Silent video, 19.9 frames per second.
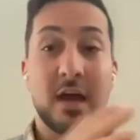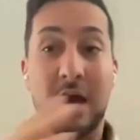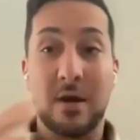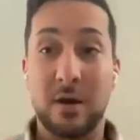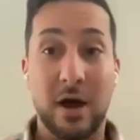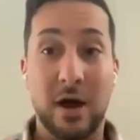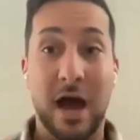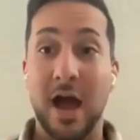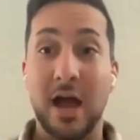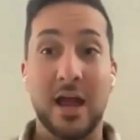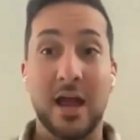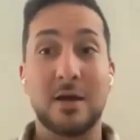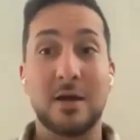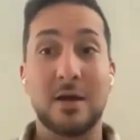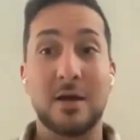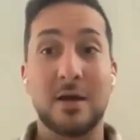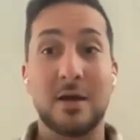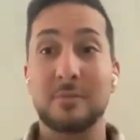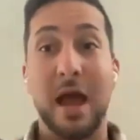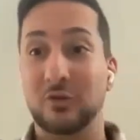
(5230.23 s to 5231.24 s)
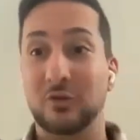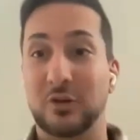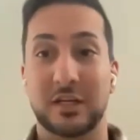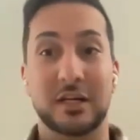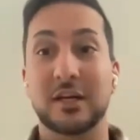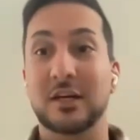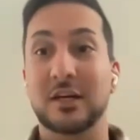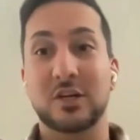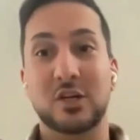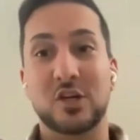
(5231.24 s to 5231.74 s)
And the other part says,
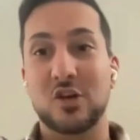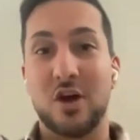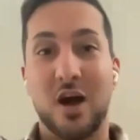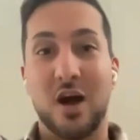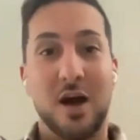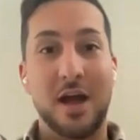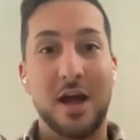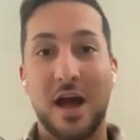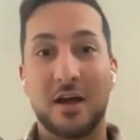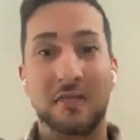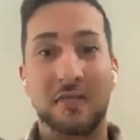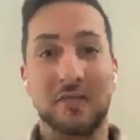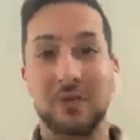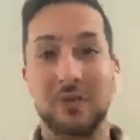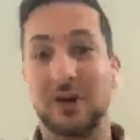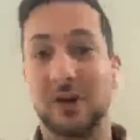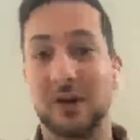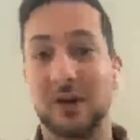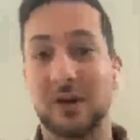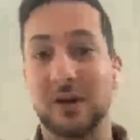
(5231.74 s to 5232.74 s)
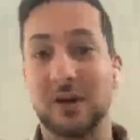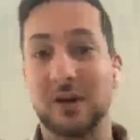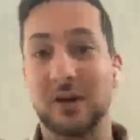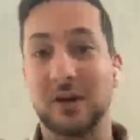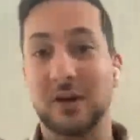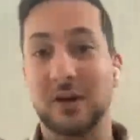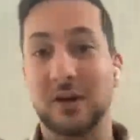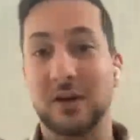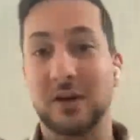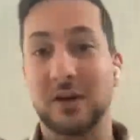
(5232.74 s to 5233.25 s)
I am angry, you know, I
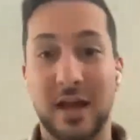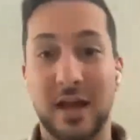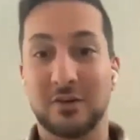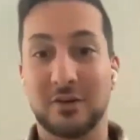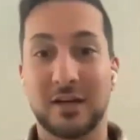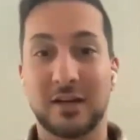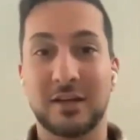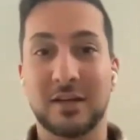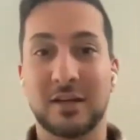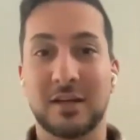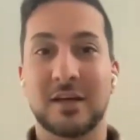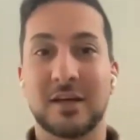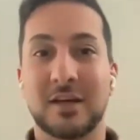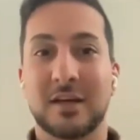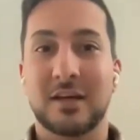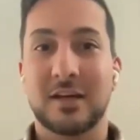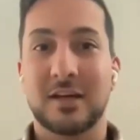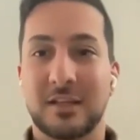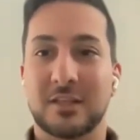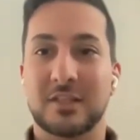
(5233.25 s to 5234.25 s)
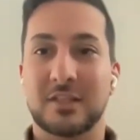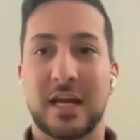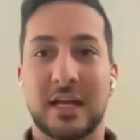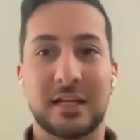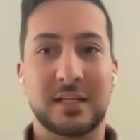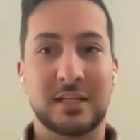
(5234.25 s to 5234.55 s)
have fucking anger, right?